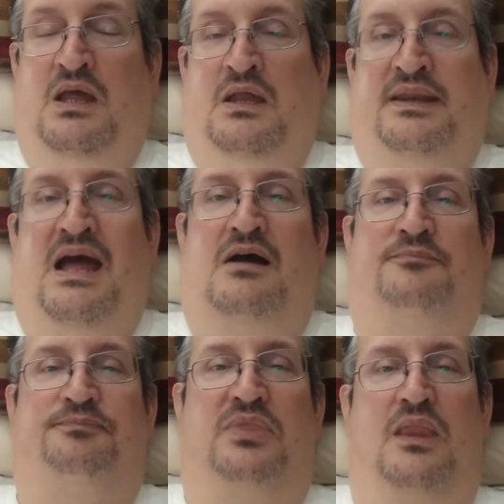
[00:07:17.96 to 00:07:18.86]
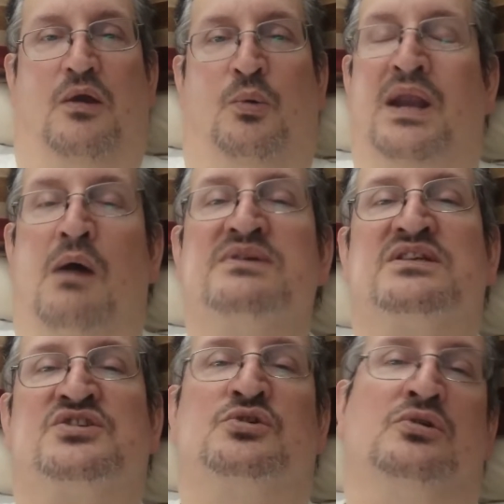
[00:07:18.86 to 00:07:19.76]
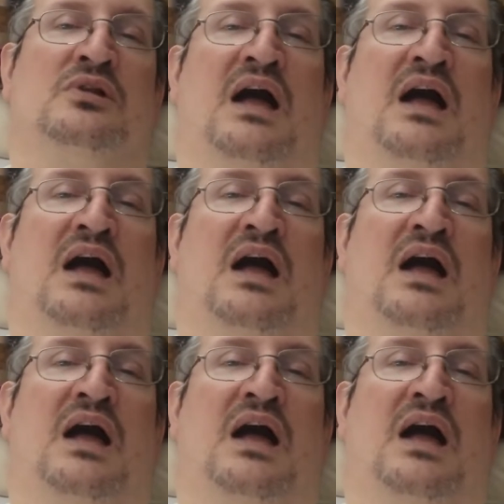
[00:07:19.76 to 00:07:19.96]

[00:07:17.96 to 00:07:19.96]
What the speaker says: Now, when I was at school,